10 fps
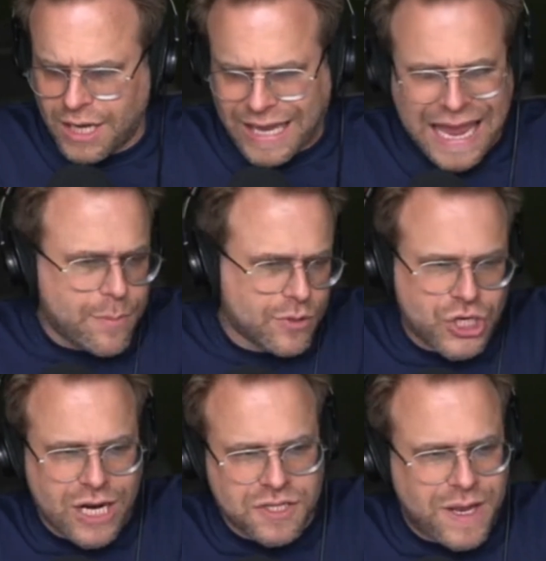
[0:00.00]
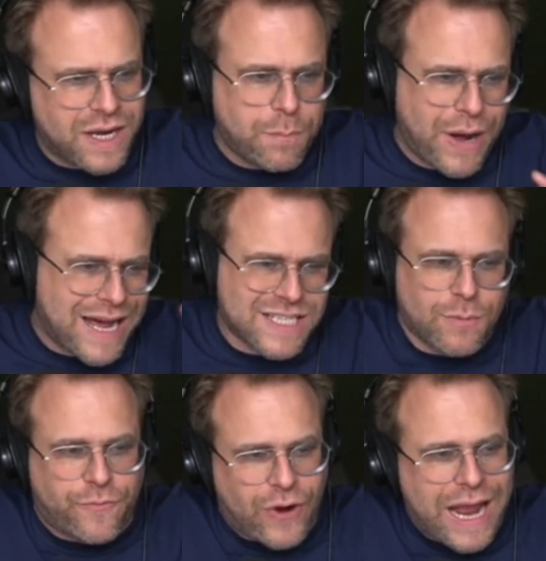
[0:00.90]
cable channels, made it
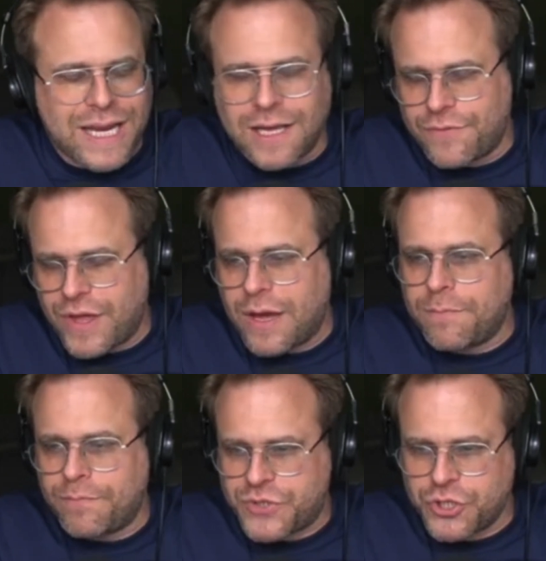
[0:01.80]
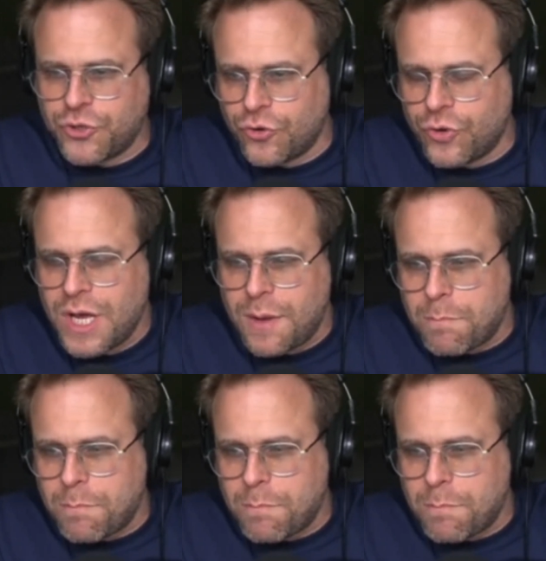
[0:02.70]
impossible for any of them to